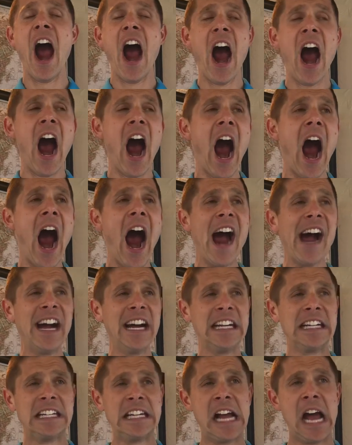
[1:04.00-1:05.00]
you're
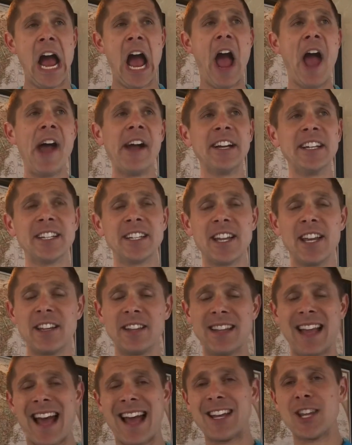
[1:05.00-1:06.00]

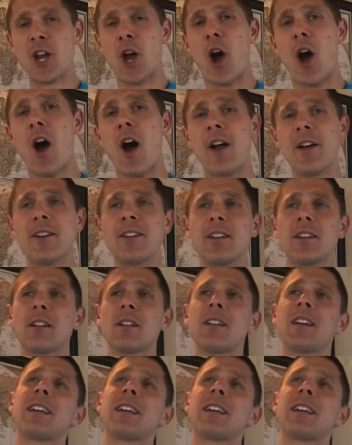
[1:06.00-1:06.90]
getting that yawn, you're